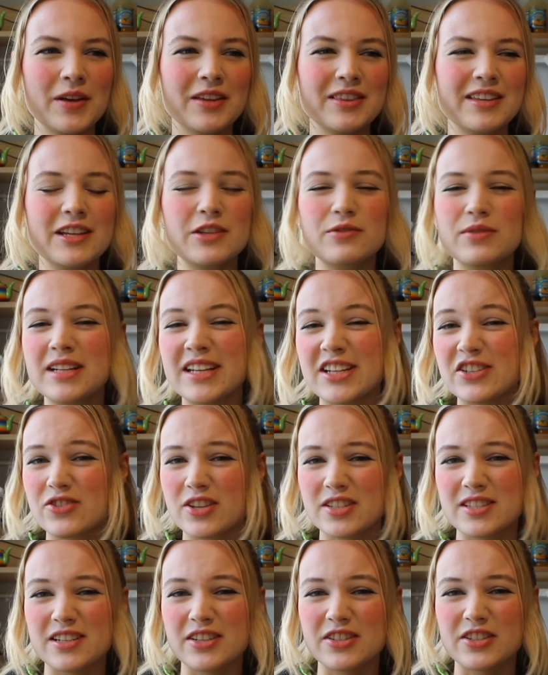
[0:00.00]
I think it's really
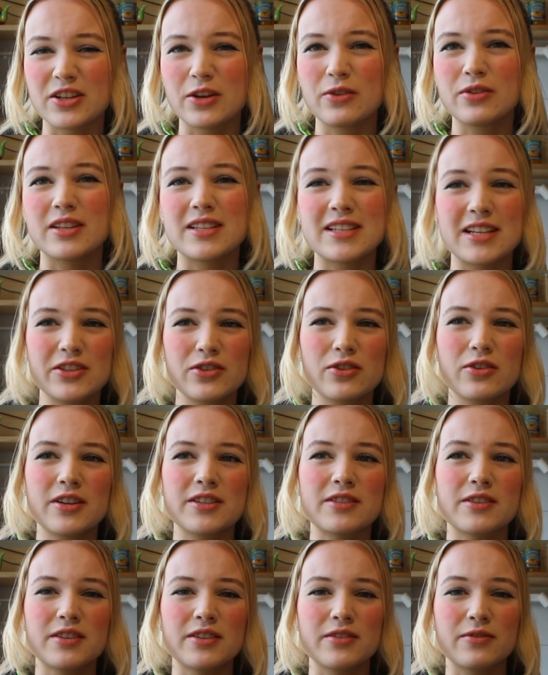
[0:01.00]
interesting to note that TikTok
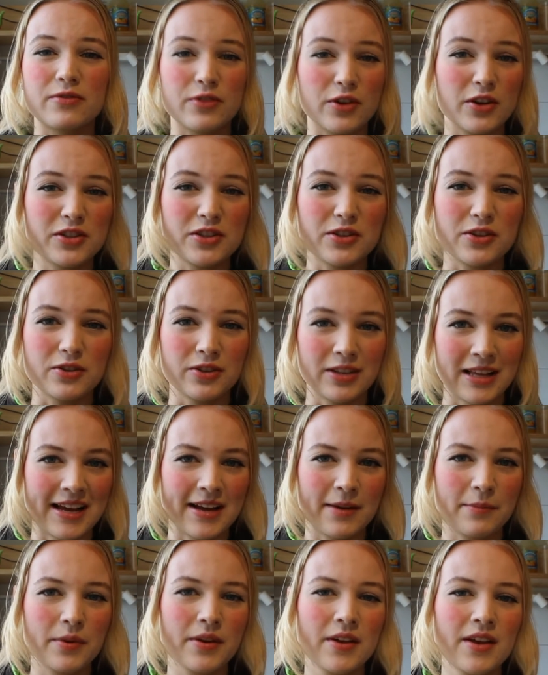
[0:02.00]
is a vertical
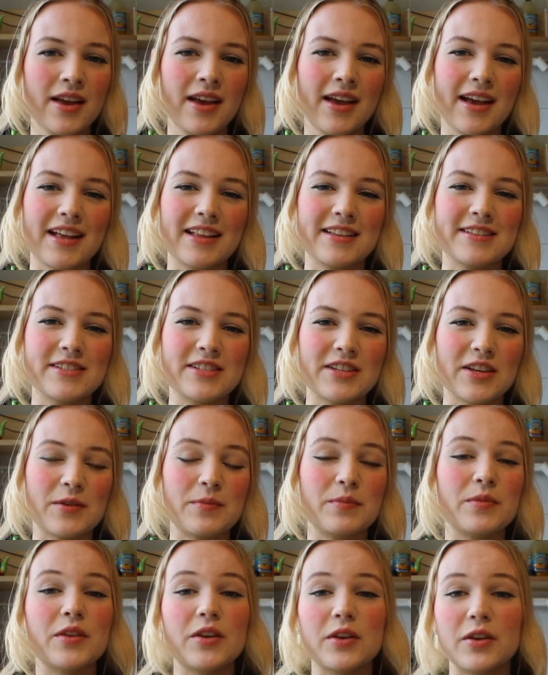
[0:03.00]
app and
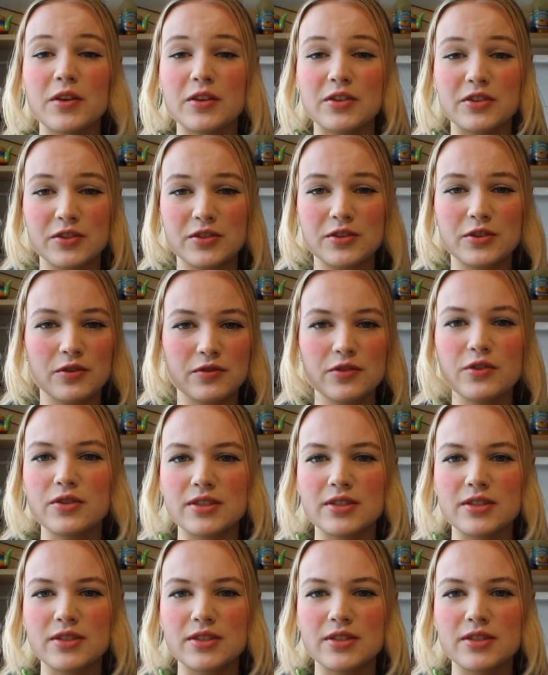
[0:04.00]
the stuff you